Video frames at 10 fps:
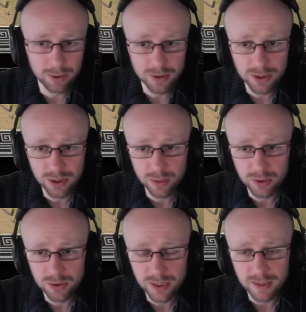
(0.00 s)
plus
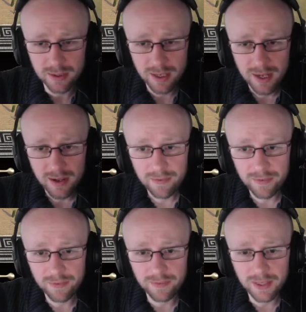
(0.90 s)

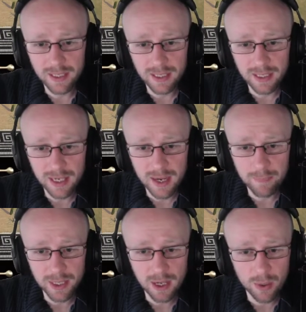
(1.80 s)
250
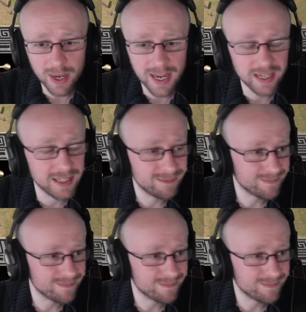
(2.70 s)
POA,